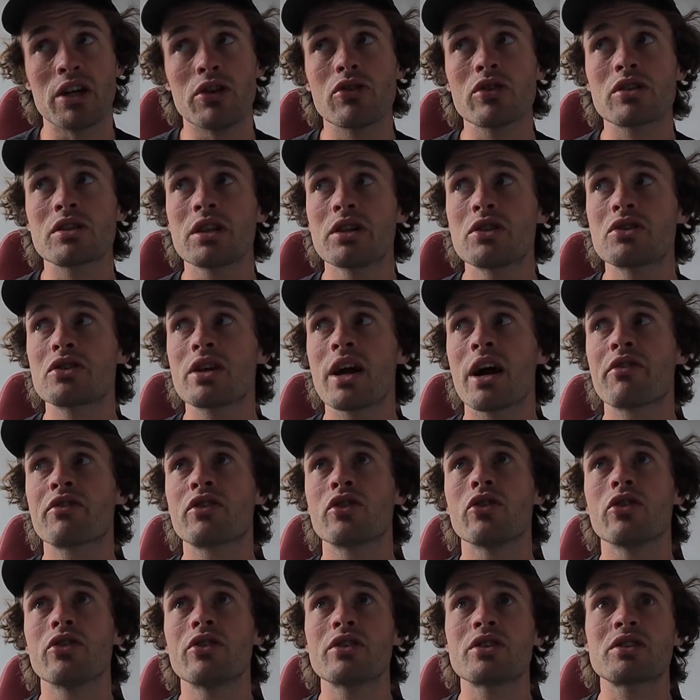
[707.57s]
You just literally have
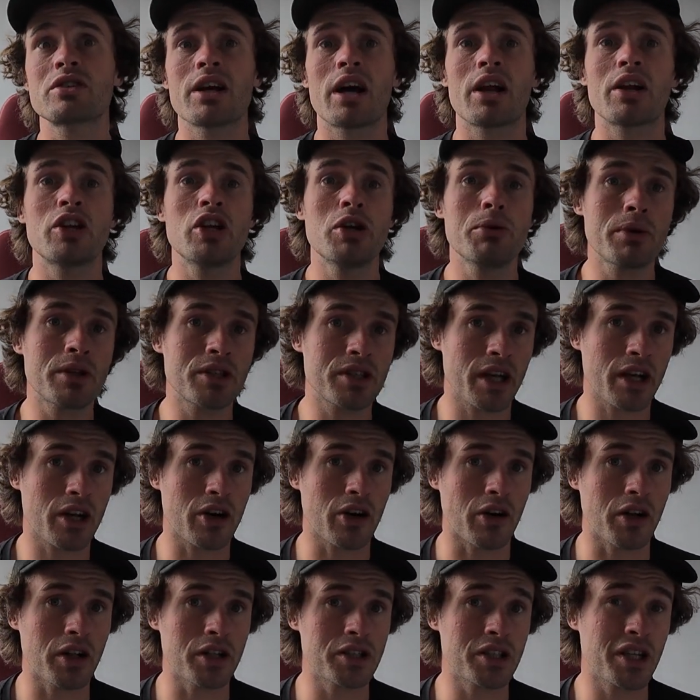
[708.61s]
to understand human
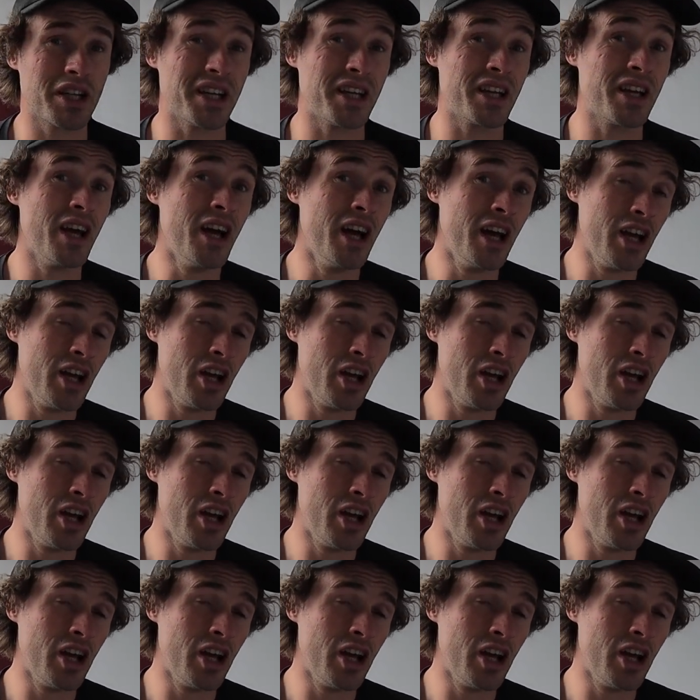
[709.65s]
psychology,